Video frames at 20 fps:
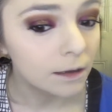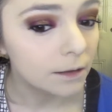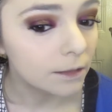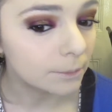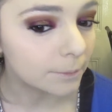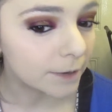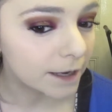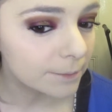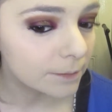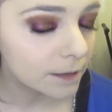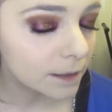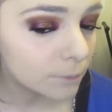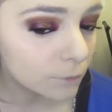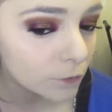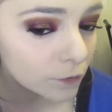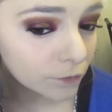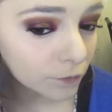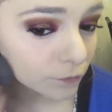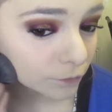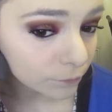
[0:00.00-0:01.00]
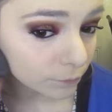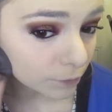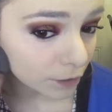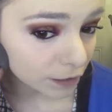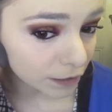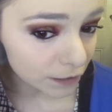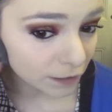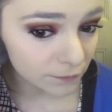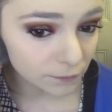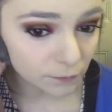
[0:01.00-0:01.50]
The Maybelline one looks
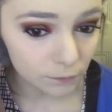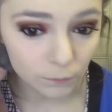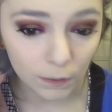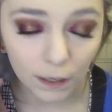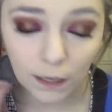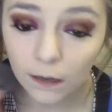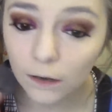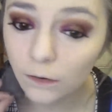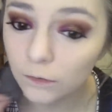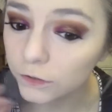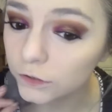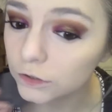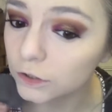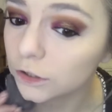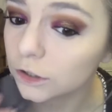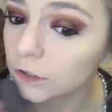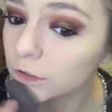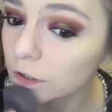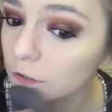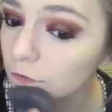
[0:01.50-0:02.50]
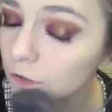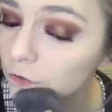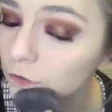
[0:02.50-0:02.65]
really nice as well. It's just done the